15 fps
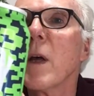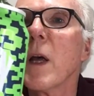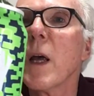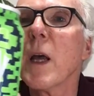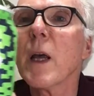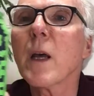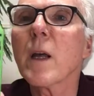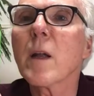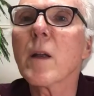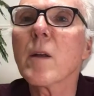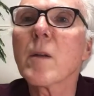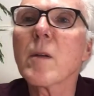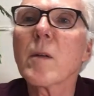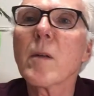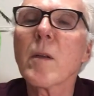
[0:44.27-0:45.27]

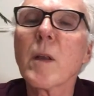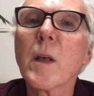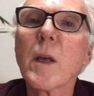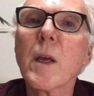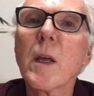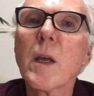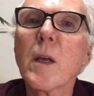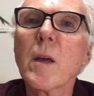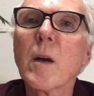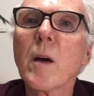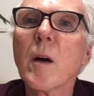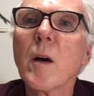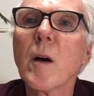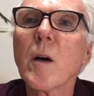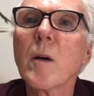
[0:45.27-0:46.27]
and they
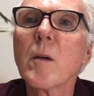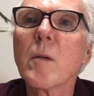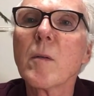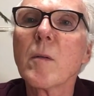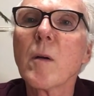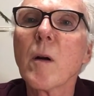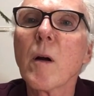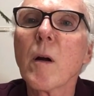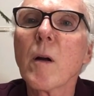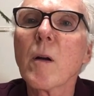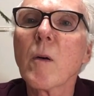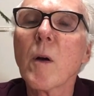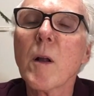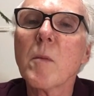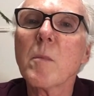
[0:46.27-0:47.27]
are
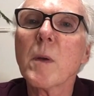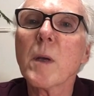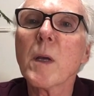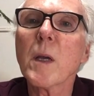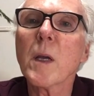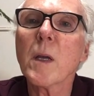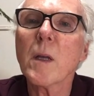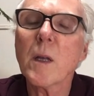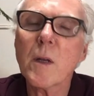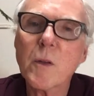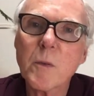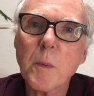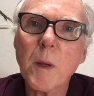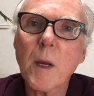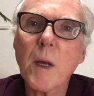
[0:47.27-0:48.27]
quite big in
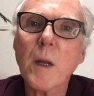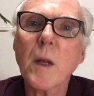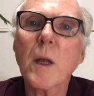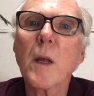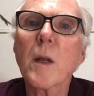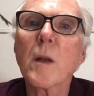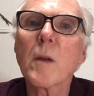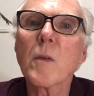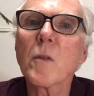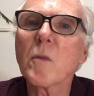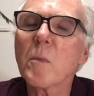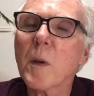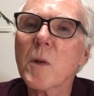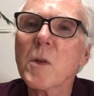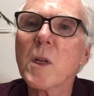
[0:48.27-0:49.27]
Japan and
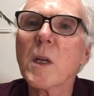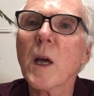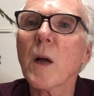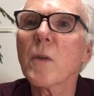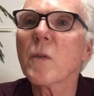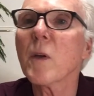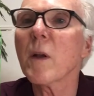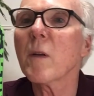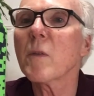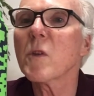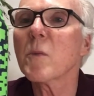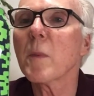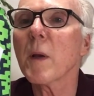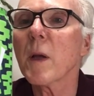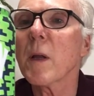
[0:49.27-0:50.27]
especially outside of
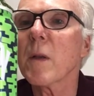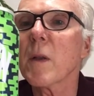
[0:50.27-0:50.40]
Japan.